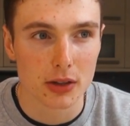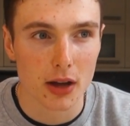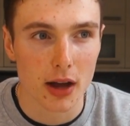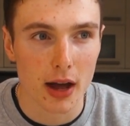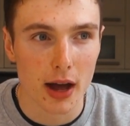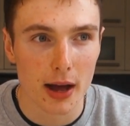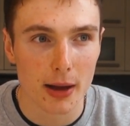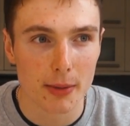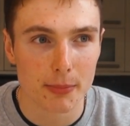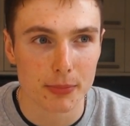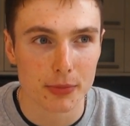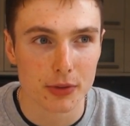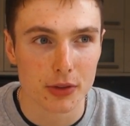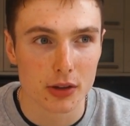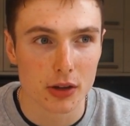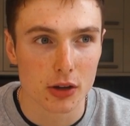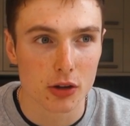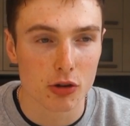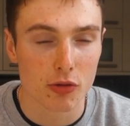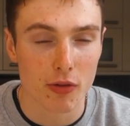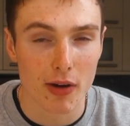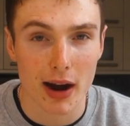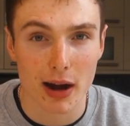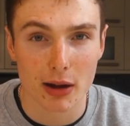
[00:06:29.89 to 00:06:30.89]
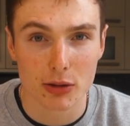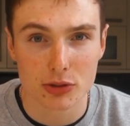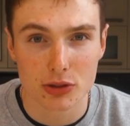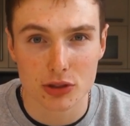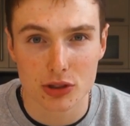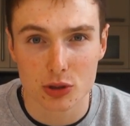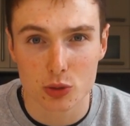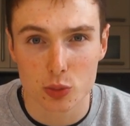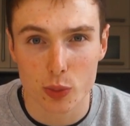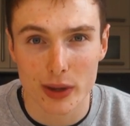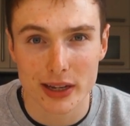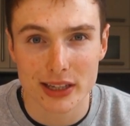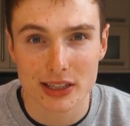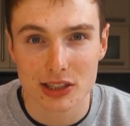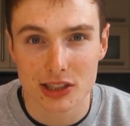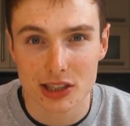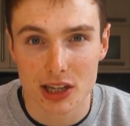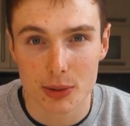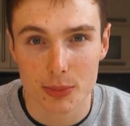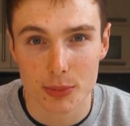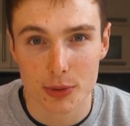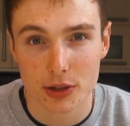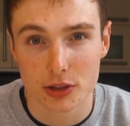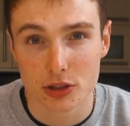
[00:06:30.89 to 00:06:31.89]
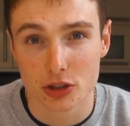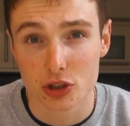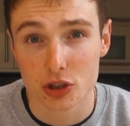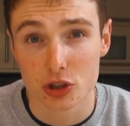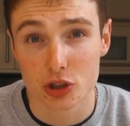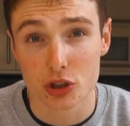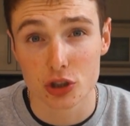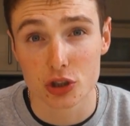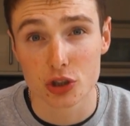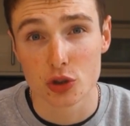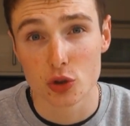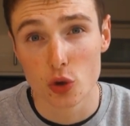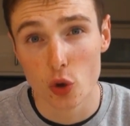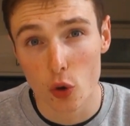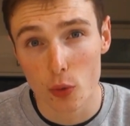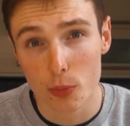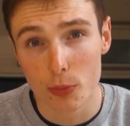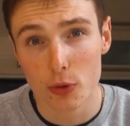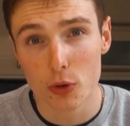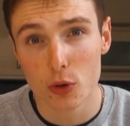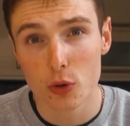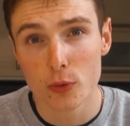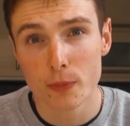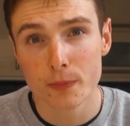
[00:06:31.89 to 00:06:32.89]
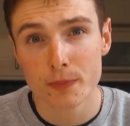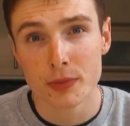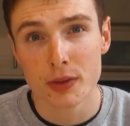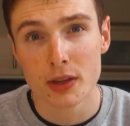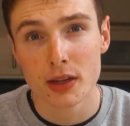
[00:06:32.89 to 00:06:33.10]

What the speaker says: ground sweet cinnamon to just normal